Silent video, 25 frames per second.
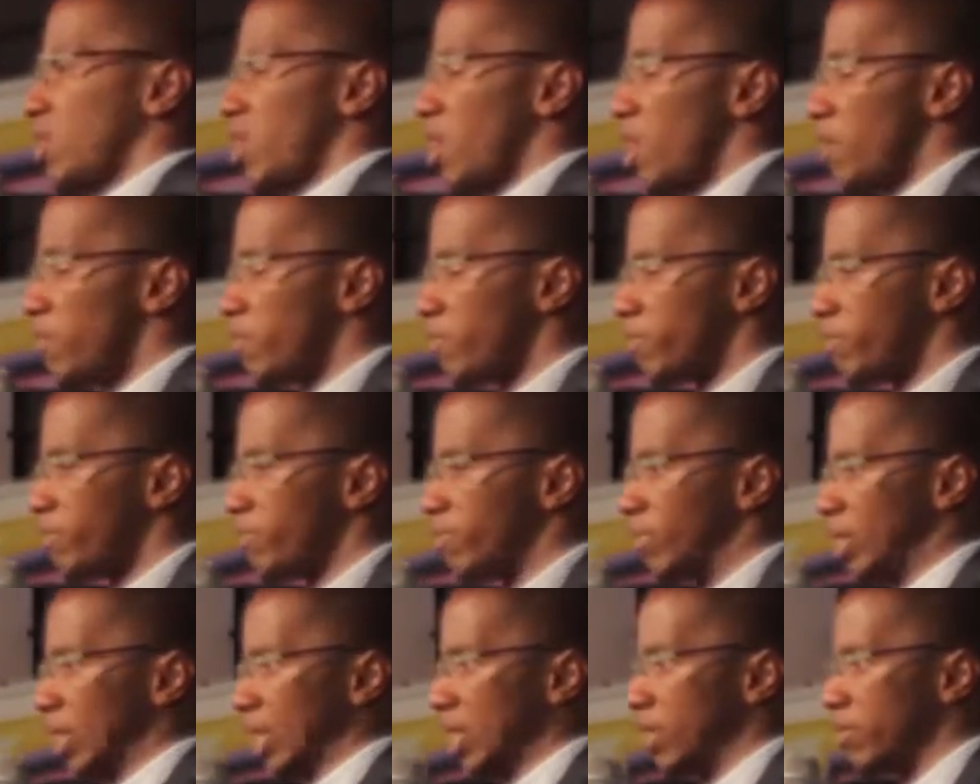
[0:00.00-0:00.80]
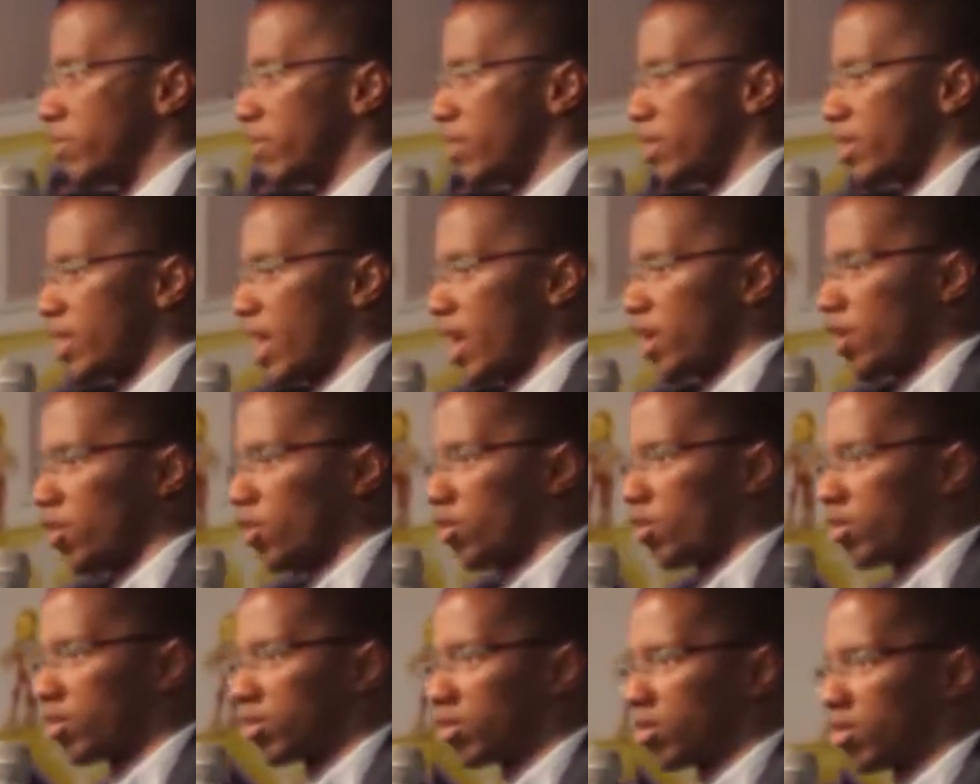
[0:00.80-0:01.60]
if even that
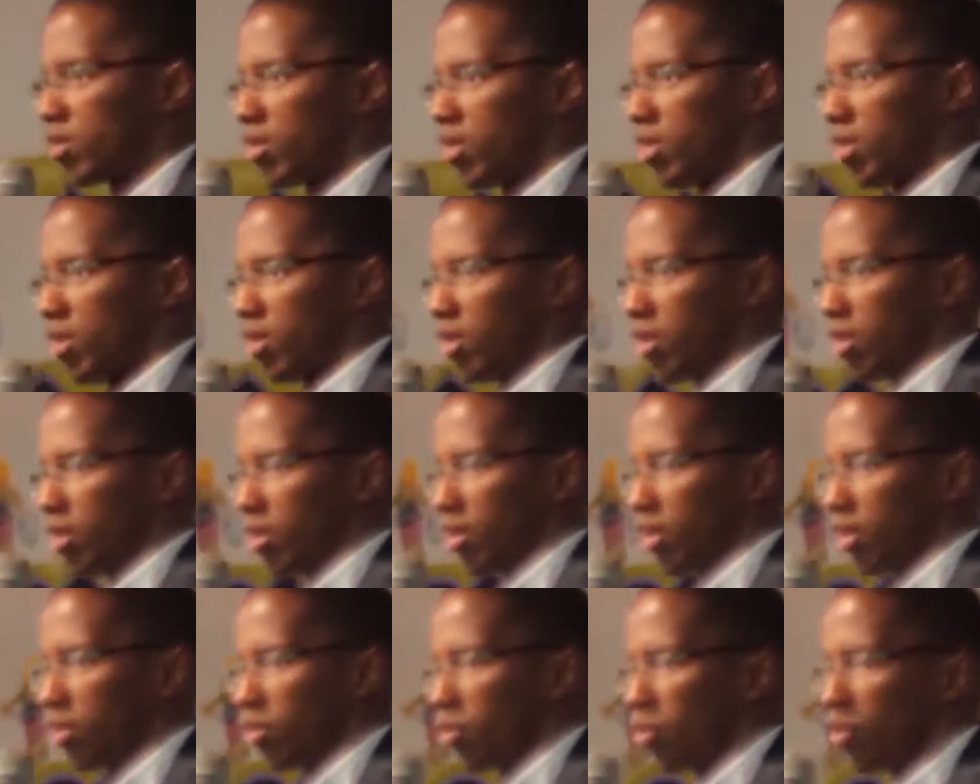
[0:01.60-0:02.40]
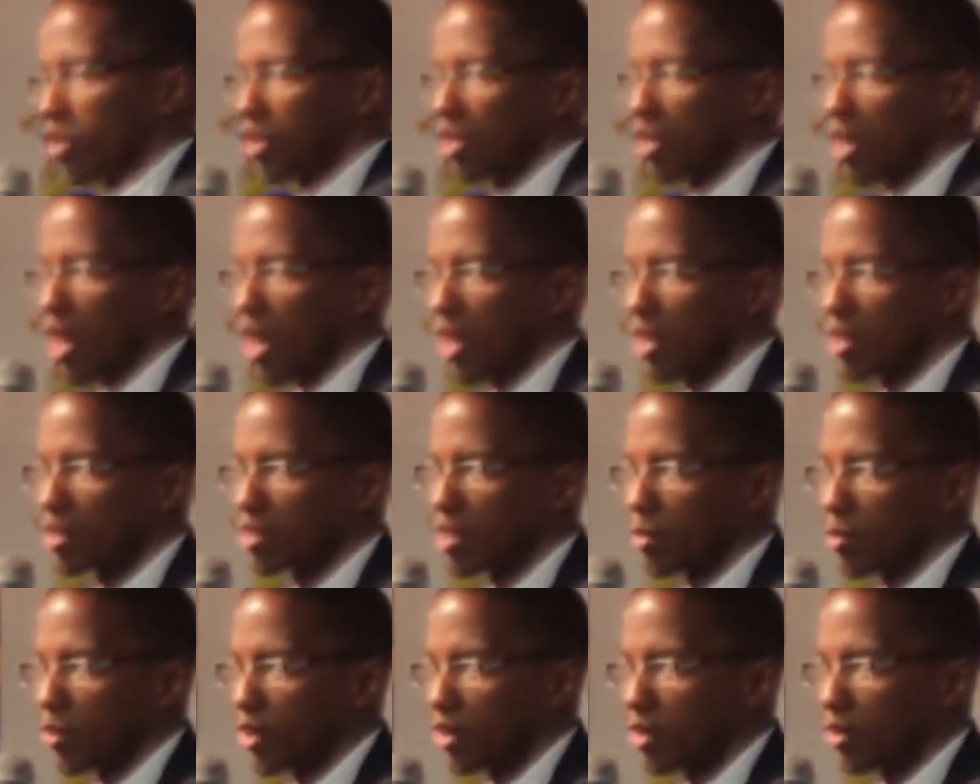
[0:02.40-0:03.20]
long, right? Or you could hire
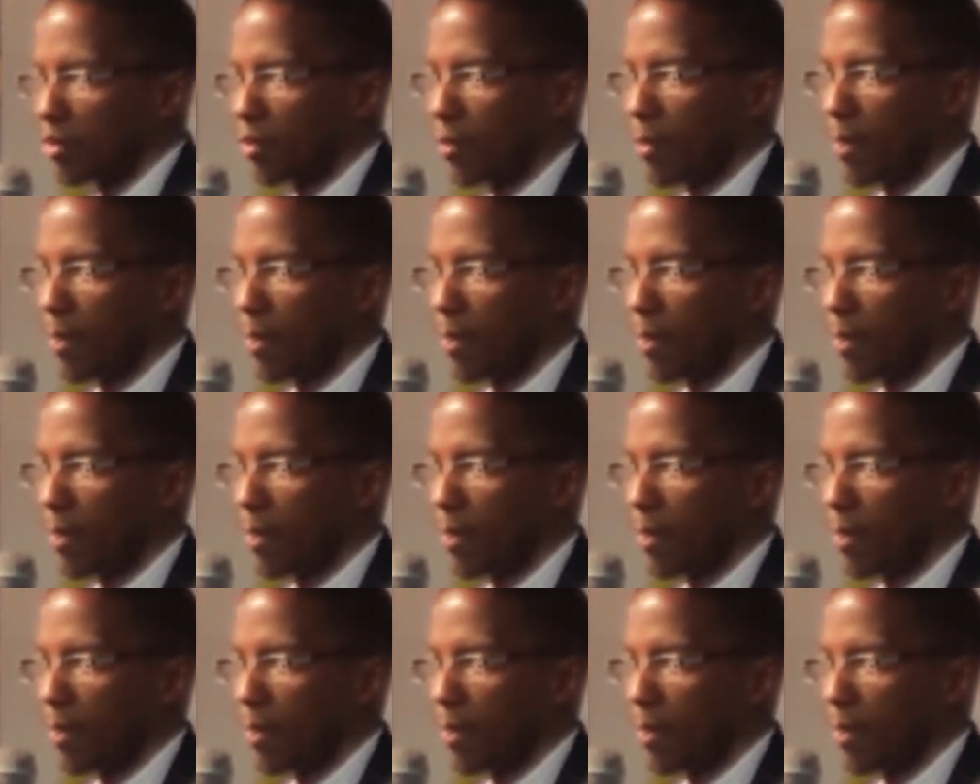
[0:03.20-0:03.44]
someone,